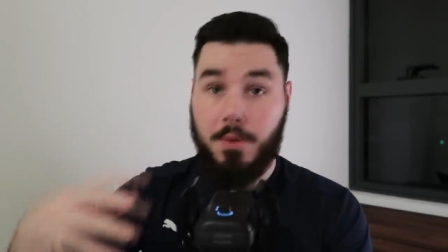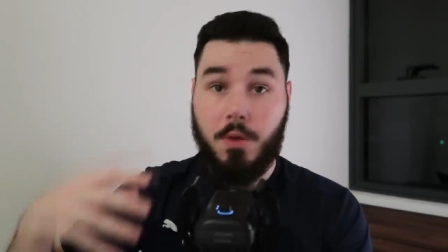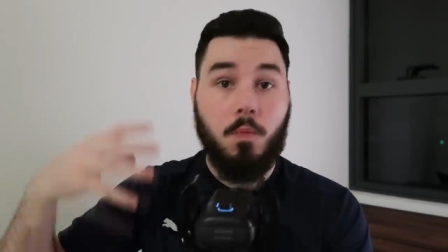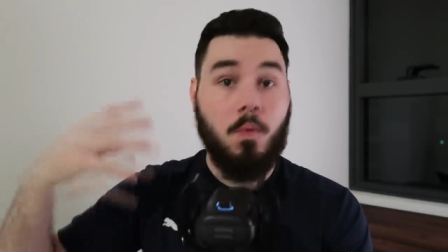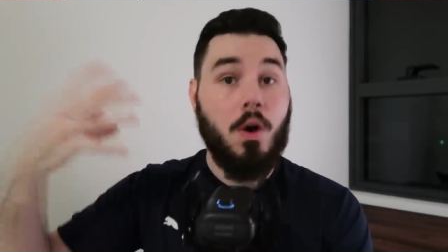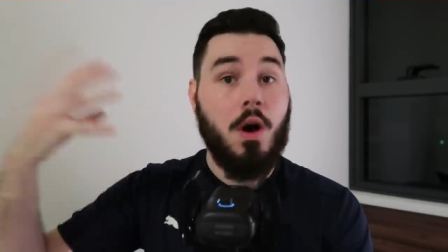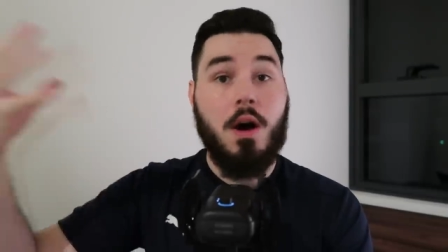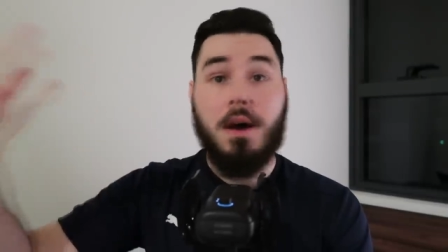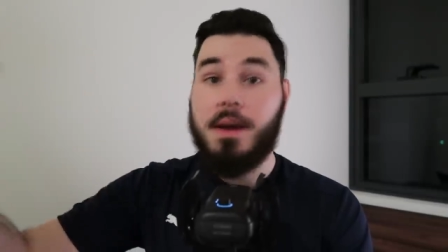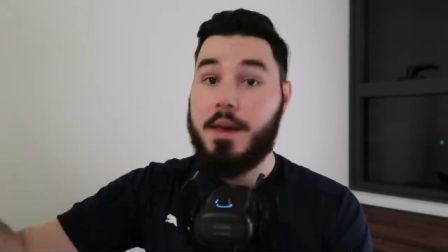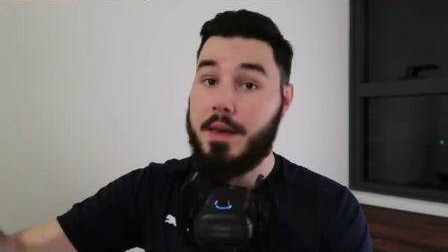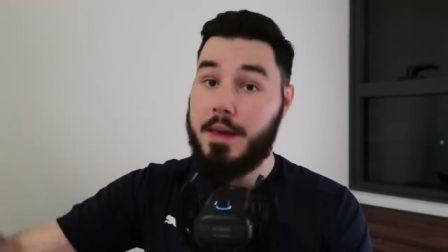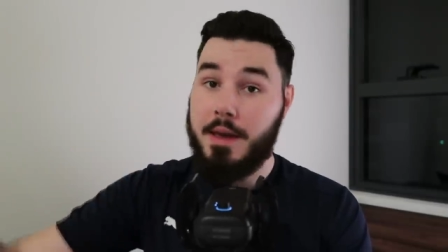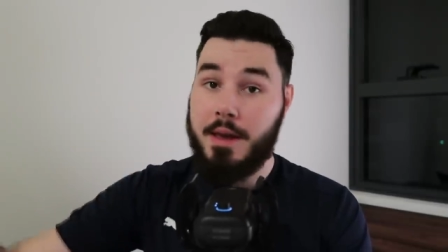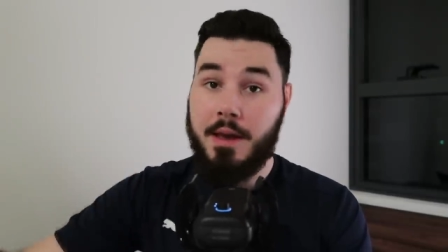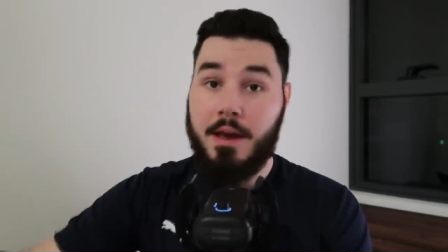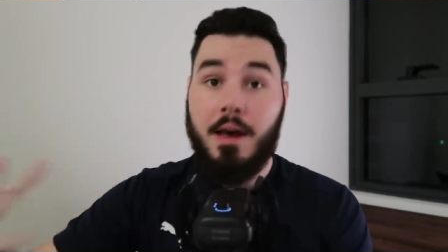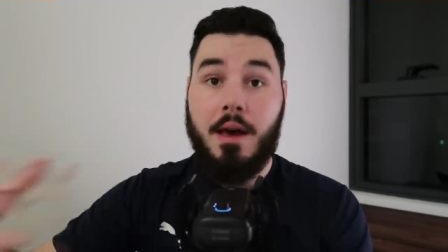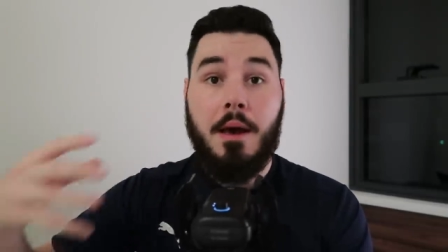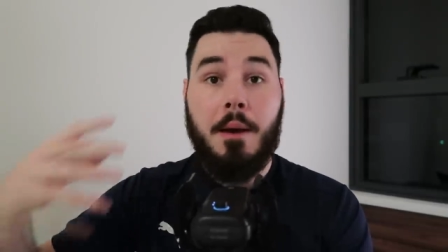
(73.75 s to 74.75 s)
the
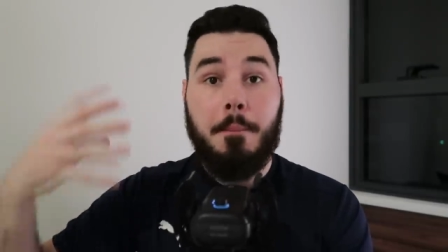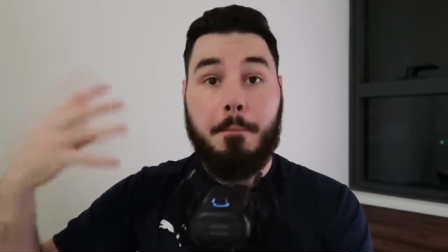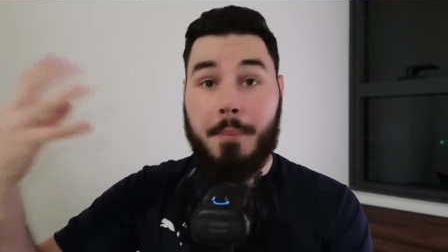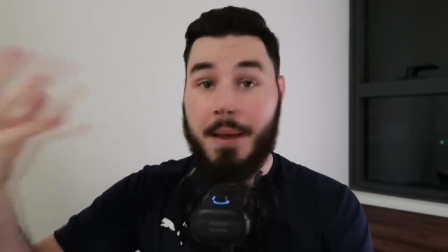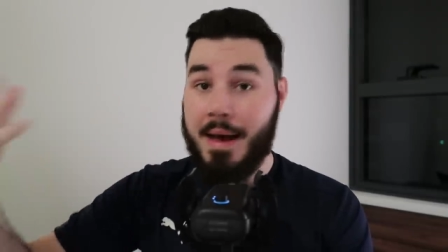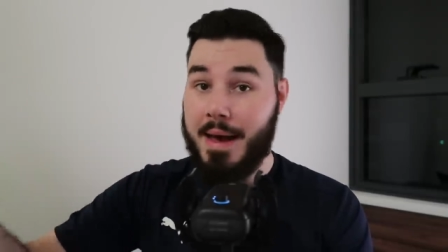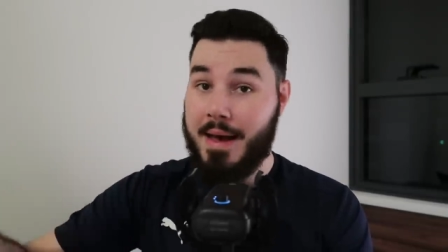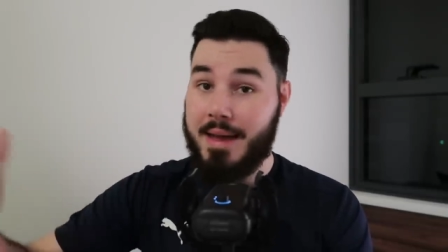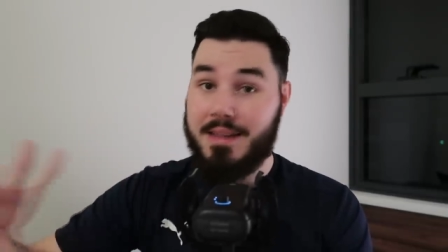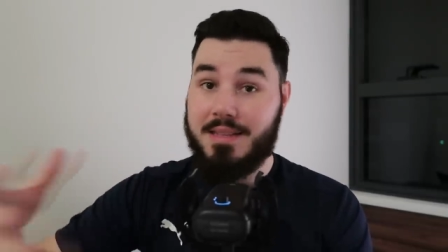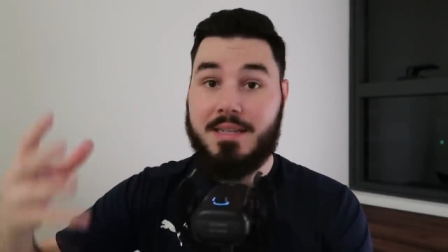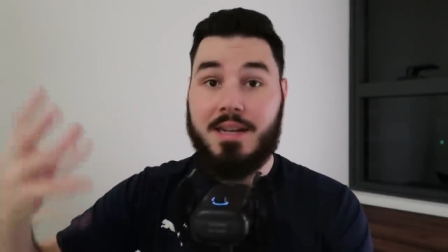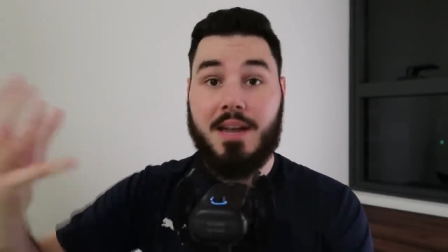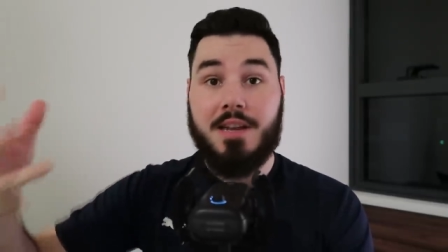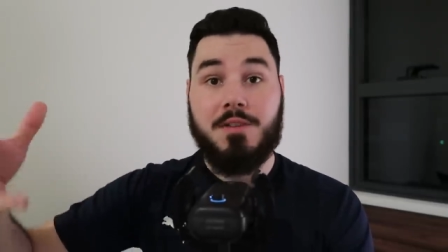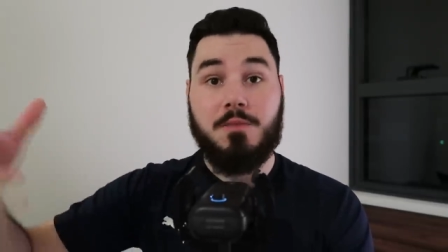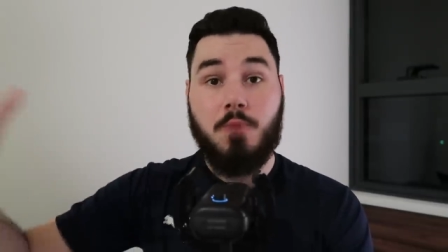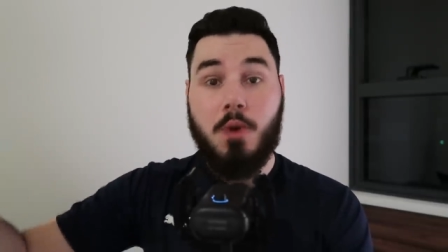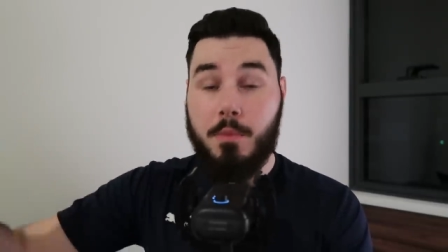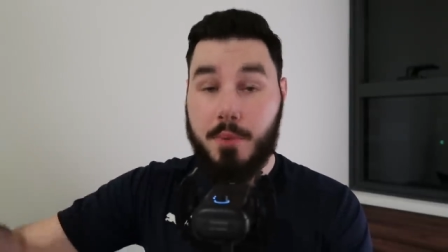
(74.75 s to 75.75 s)
working man
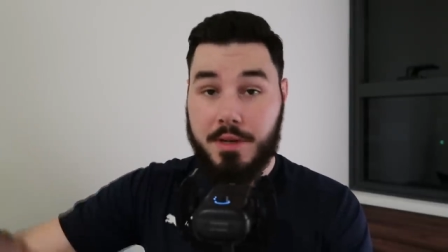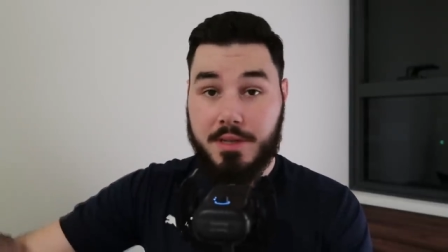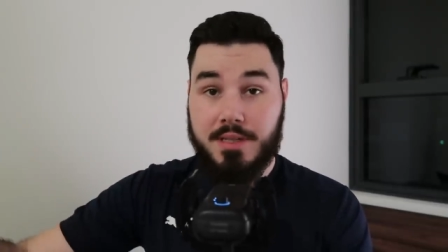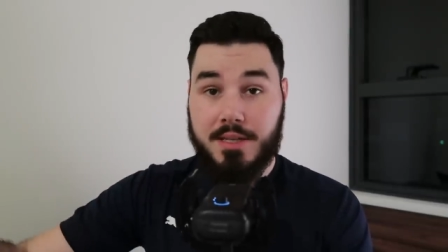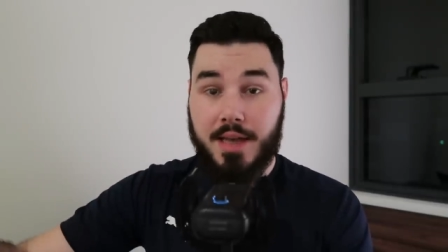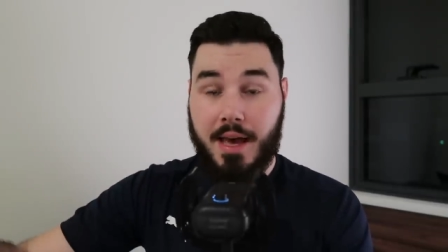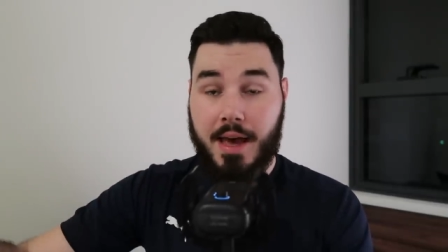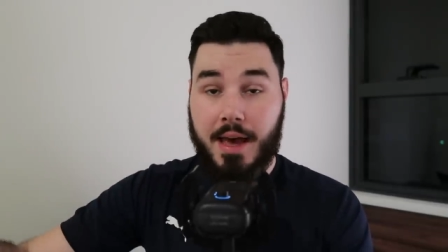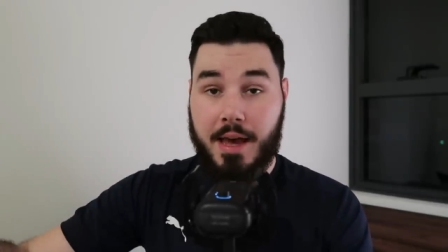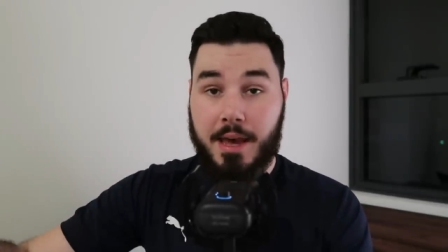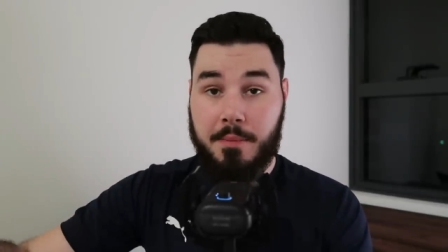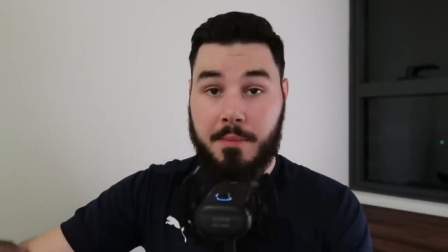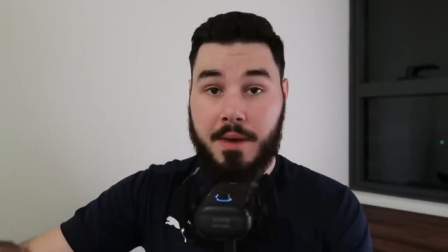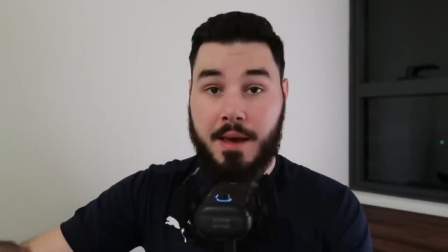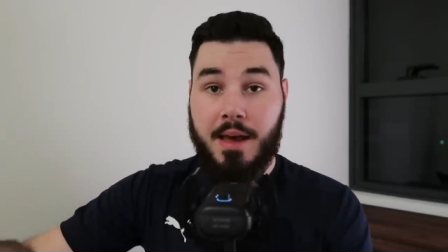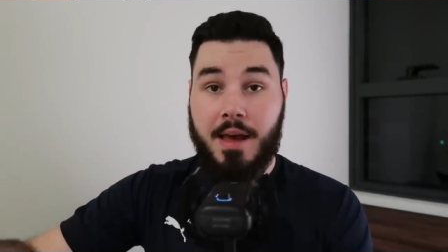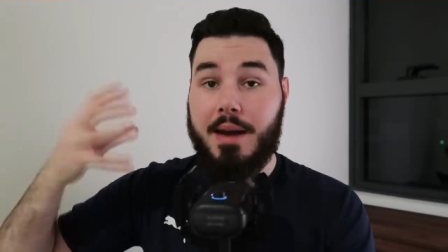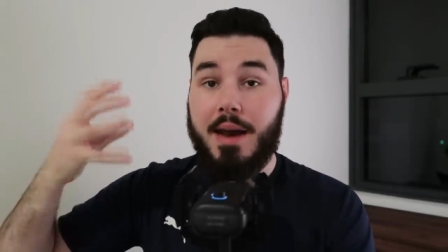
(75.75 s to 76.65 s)
slash woman's game.